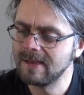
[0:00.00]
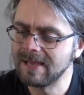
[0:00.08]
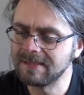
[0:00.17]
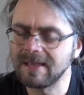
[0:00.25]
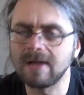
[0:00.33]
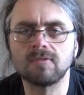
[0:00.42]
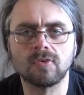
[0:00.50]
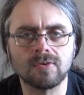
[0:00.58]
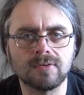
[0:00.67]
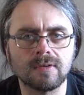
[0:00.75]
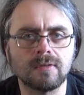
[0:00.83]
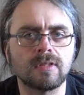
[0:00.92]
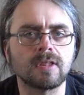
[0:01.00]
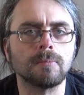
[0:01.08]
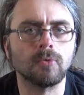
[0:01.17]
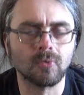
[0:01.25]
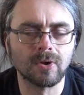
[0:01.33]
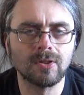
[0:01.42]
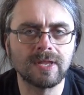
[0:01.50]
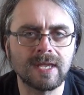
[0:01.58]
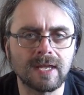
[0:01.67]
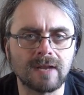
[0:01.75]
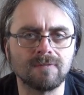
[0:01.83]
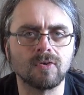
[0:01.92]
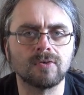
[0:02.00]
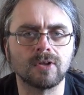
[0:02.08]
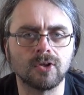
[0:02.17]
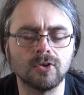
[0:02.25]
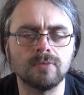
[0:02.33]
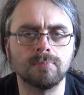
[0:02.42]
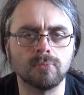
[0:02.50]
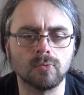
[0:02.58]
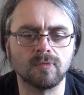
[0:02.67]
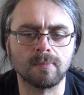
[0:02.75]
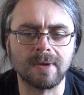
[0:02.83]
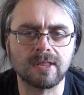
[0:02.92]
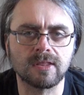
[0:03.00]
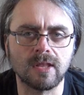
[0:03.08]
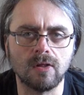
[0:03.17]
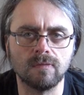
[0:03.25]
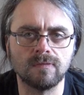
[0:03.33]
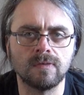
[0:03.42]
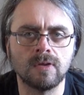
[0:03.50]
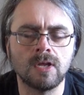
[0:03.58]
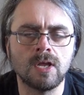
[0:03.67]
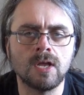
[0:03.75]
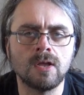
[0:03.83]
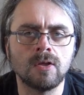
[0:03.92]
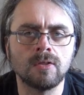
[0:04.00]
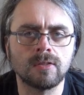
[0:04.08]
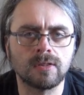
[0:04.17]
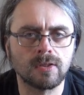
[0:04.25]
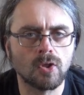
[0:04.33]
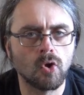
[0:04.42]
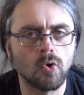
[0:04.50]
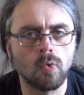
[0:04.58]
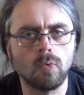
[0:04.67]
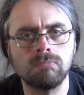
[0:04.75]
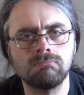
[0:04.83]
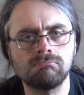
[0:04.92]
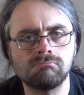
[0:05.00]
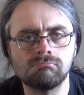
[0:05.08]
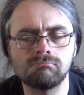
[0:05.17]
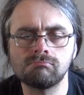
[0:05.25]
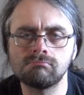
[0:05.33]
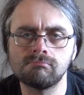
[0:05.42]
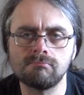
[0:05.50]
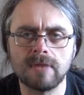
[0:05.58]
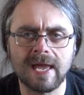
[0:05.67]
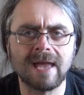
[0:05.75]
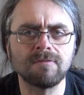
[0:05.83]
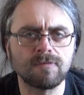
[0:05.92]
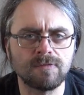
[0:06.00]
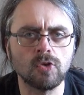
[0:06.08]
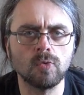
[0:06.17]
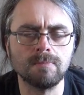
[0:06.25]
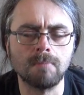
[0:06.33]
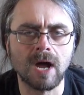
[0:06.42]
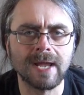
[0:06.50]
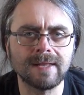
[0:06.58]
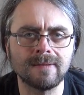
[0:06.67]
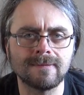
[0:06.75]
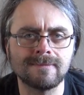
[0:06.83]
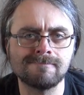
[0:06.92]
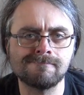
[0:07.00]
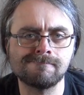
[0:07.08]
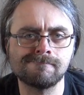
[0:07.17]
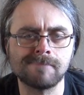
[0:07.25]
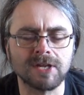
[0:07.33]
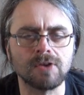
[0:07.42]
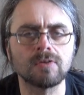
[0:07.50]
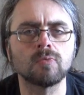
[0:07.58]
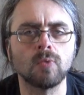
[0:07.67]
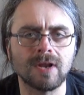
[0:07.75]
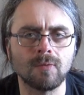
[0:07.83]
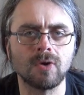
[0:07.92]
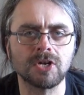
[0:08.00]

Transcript: I think I've earned some grilling and I've earned a good brew for myself, so yeah, I have a few in mind, but here's one I